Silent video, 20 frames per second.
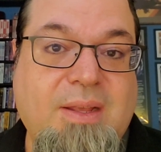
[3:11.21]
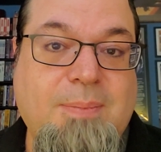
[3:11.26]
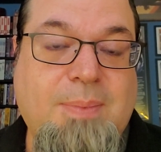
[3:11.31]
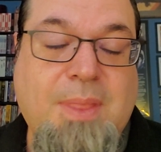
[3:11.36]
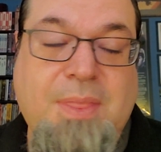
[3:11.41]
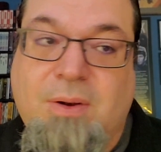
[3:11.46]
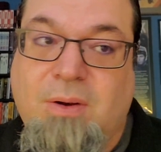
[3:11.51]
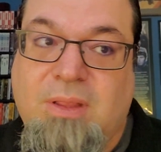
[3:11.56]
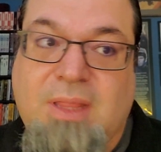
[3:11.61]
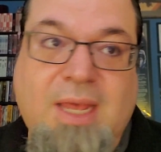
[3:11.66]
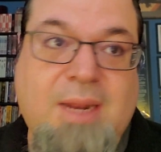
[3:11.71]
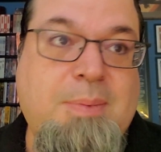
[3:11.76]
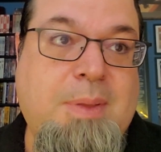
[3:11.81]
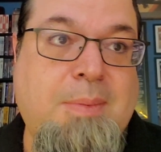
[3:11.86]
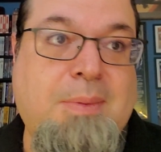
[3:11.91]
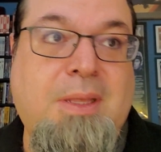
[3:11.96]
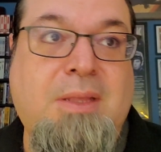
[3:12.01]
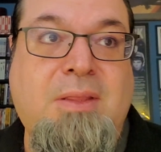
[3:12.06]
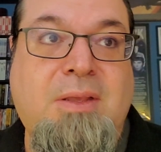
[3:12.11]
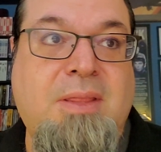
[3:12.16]
And there are a lot of
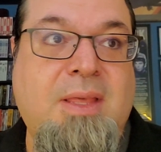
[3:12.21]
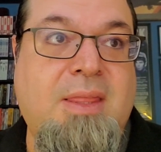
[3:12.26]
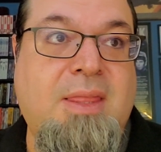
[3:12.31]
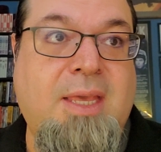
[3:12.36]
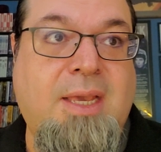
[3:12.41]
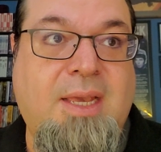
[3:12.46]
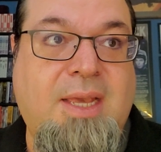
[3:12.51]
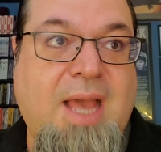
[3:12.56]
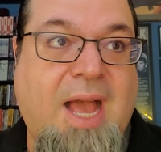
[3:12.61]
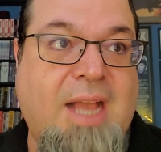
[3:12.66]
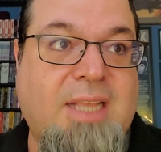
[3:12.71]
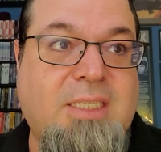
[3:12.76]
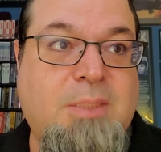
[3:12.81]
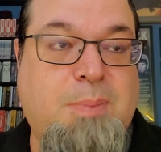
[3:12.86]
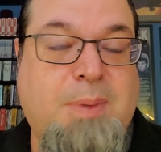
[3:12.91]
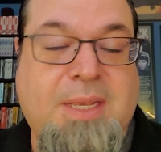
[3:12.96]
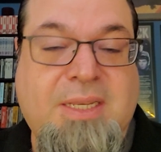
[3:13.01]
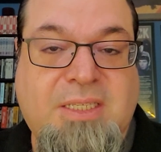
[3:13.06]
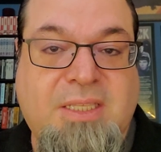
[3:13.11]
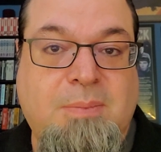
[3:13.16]
people out there that think God
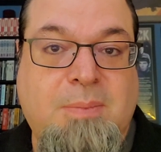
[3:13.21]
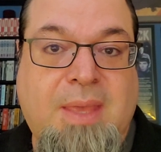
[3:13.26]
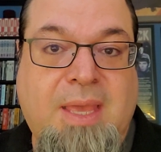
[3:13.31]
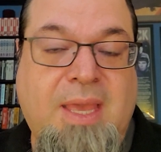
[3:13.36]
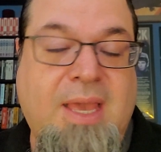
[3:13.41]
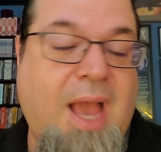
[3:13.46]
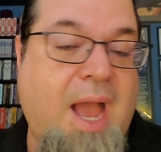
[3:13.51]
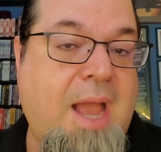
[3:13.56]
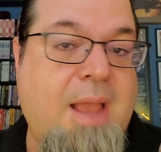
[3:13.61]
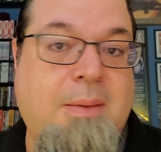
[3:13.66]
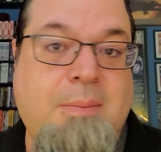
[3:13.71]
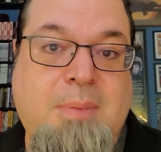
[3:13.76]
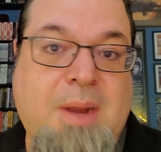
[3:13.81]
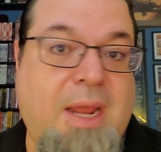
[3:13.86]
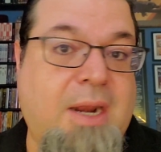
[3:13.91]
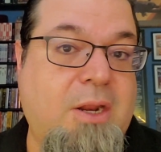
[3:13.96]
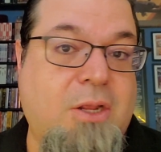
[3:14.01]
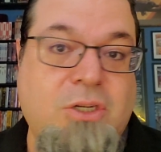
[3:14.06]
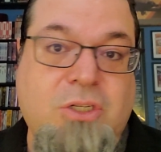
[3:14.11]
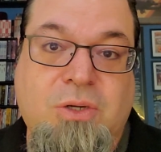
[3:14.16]
speaks to me. I am
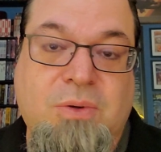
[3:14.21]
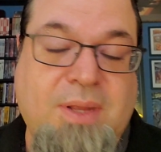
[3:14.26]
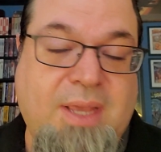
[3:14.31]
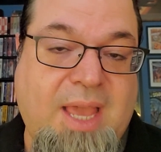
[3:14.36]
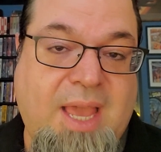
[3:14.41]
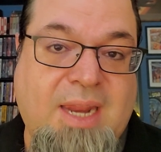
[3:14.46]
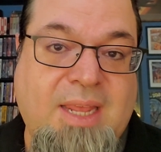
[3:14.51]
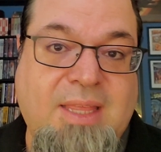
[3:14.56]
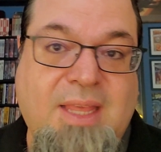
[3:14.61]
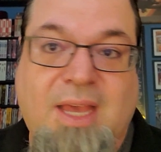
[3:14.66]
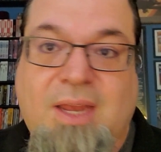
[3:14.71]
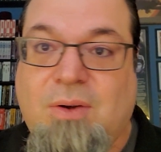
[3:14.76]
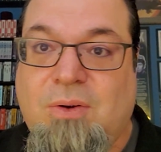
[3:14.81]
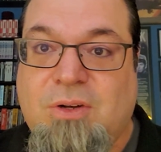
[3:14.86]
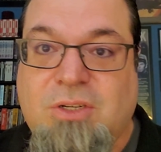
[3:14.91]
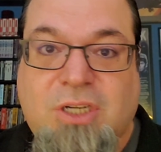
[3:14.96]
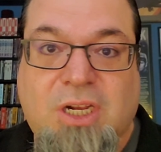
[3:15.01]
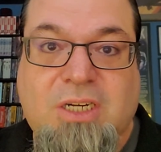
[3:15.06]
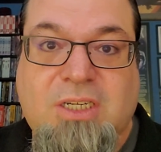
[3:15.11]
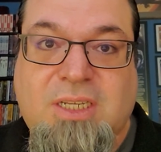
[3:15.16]
not adjudicating that or
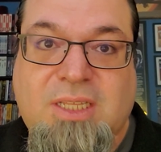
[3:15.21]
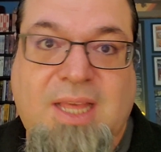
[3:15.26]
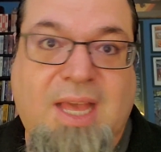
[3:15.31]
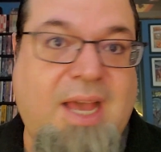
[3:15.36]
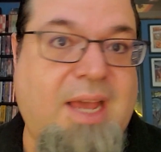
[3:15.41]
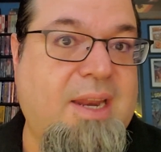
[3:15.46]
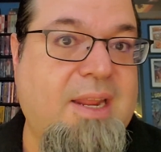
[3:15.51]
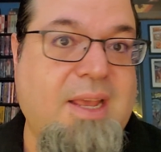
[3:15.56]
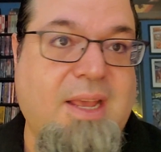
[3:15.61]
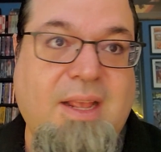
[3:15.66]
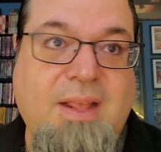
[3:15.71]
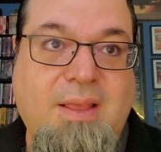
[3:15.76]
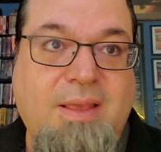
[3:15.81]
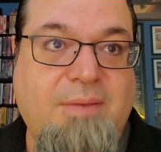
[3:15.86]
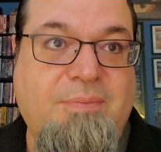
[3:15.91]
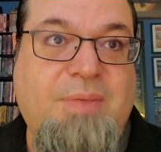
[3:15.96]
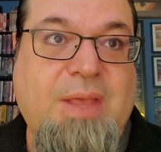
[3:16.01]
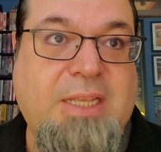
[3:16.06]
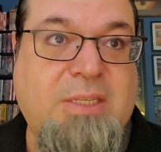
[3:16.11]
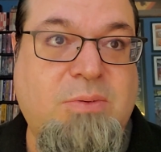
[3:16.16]
judging that.
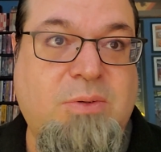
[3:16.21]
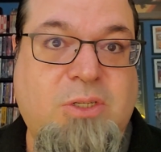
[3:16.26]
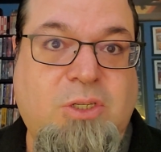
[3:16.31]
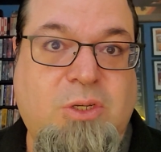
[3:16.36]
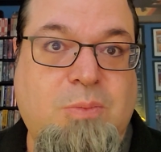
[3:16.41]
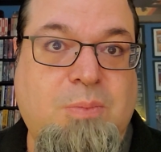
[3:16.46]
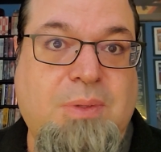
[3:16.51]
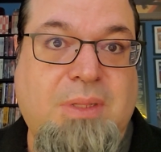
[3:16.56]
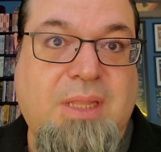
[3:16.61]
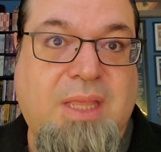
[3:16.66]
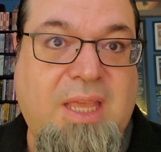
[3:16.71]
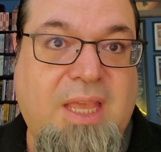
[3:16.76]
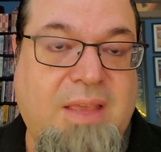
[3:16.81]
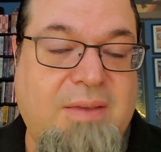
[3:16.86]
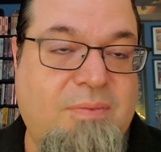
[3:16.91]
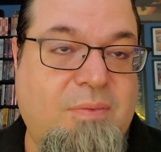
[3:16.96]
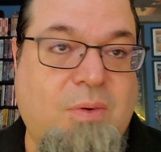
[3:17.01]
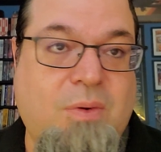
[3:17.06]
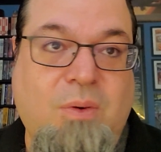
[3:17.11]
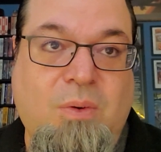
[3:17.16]
If that's what you
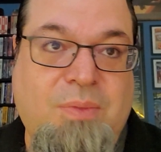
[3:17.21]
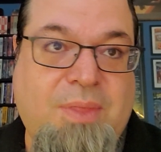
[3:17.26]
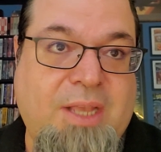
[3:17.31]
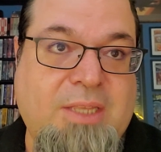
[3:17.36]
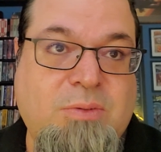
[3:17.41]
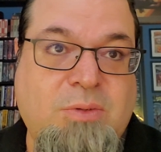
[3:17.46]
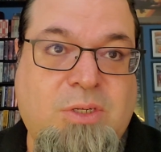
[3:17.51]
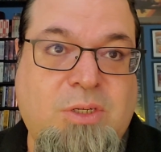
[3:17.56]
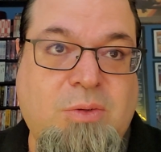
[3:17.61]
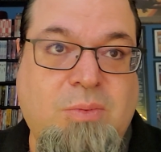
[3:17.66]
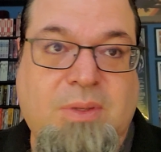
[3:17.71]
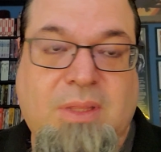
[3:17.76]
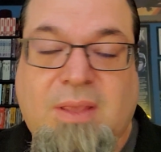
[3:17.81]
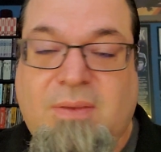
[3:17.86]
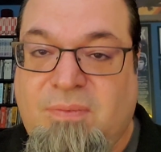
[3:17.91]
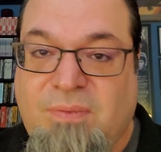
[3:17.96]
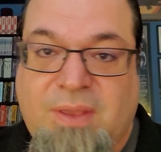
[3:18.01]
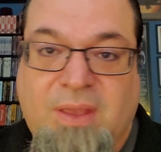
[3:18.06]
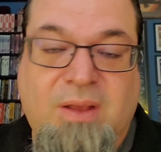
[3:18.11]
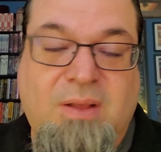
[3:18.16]
believe or, or that's what you really
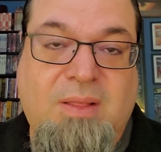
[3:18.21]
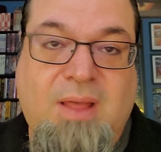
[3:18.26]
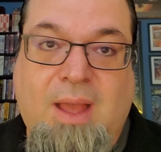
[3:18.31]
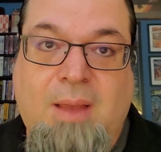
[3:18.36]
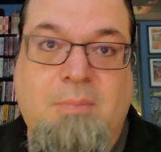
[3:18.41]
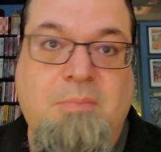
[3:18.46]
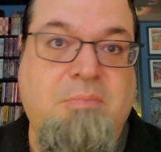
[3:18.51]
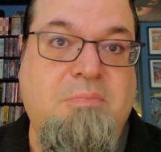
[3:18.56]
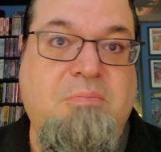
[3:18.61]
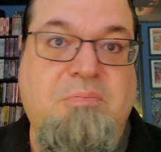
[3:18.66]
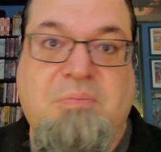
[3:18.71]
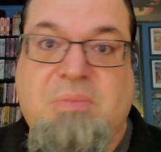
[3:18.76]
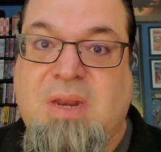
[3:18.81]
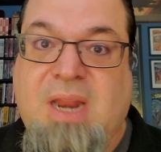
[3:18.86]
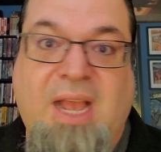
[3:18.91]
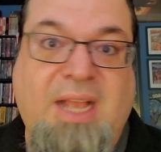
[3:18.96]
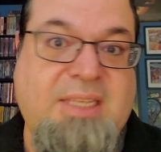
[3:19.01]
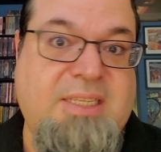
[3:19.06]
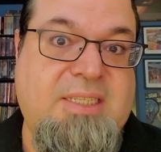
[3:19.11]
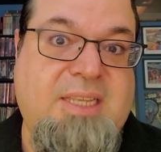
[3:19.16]
feel, I'm
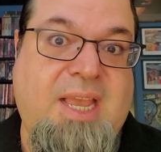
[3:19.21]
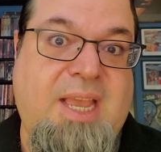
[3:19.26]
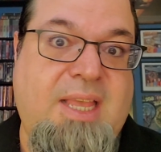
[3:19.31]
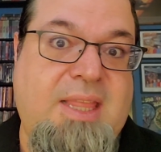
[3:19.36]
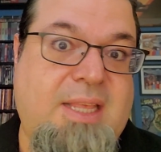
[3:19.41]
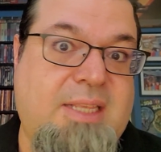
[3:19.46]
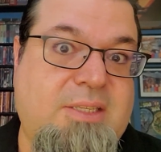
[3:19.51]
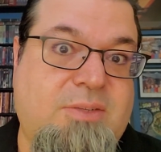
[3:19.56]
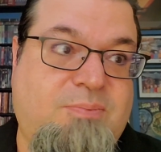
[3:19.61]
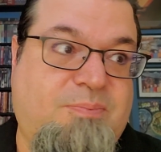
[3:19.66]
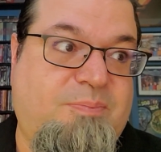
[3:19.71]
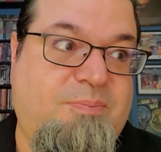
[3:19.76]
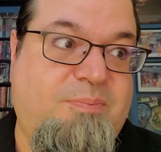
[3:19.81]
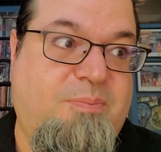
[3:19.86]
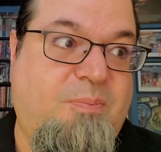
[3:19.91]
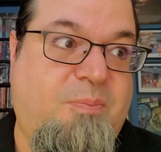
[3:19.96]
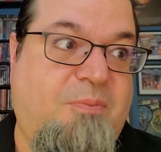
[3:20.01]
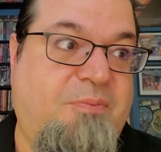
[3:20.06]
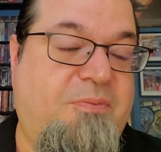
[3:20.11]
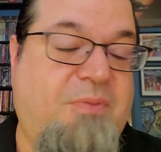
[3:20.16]
not saying that's
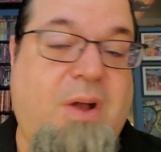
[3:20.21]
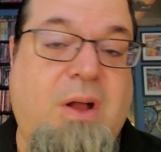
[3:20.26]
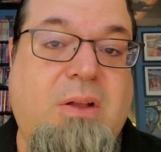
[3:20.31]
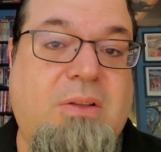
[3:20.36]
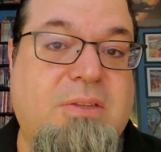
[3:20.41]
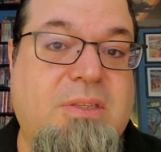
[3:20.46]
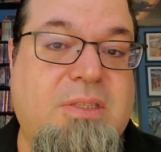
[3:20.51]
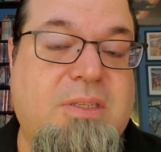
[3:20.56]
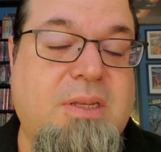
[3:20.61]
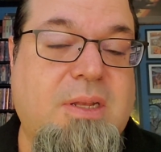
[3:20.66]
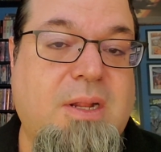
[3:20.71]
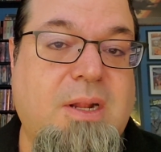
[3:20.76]
false.